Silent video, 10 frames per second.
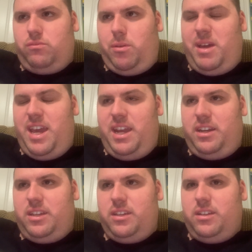
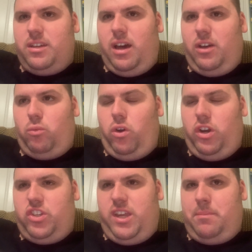remained, I
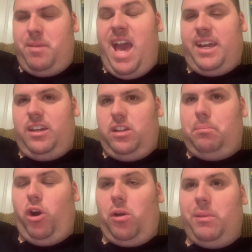wanted to get back in an
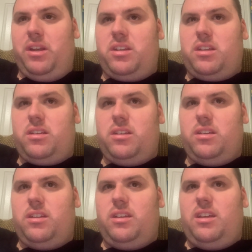apartment,
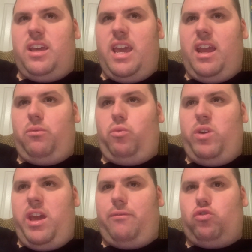and
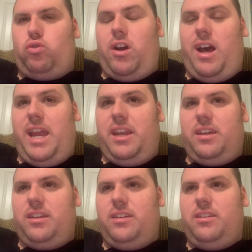we have tried
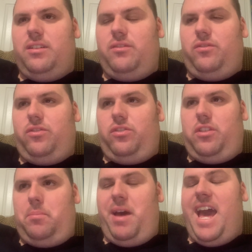
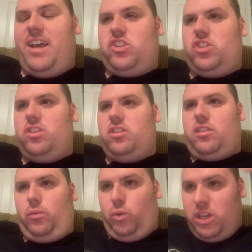the past
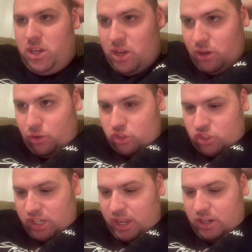3 years
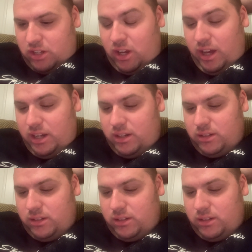to get it done.